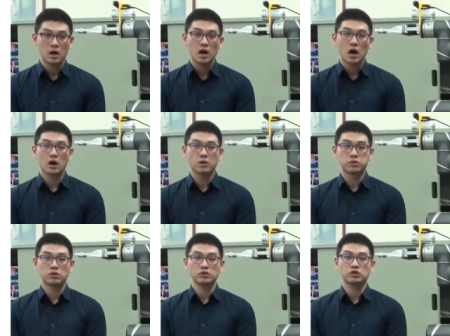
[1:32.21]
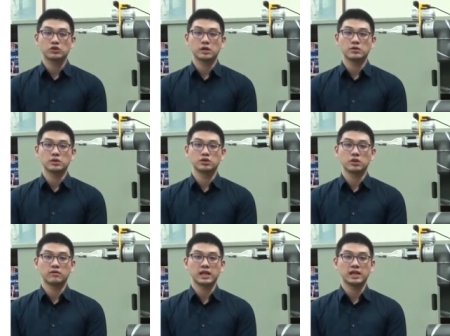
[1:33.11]
Our approach generates joint
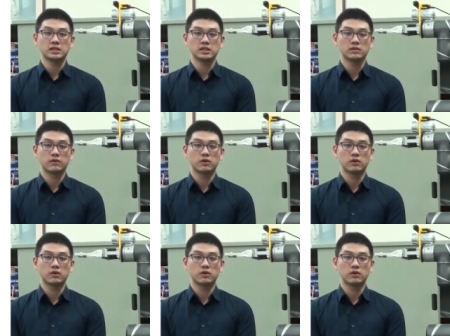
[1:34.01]
velocities for